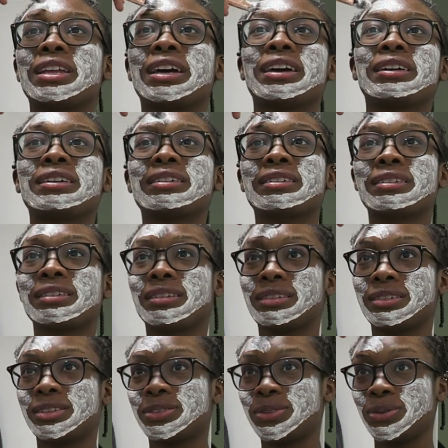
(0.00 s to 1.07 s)
like,
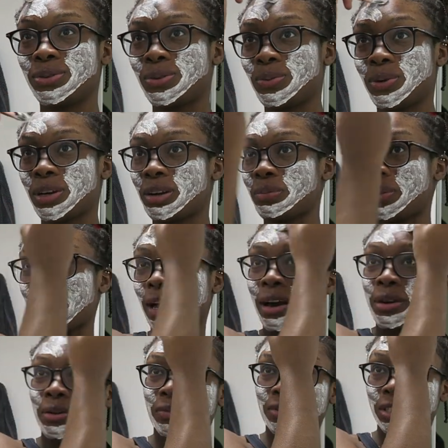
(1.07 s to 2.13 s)
soon we're going to be out of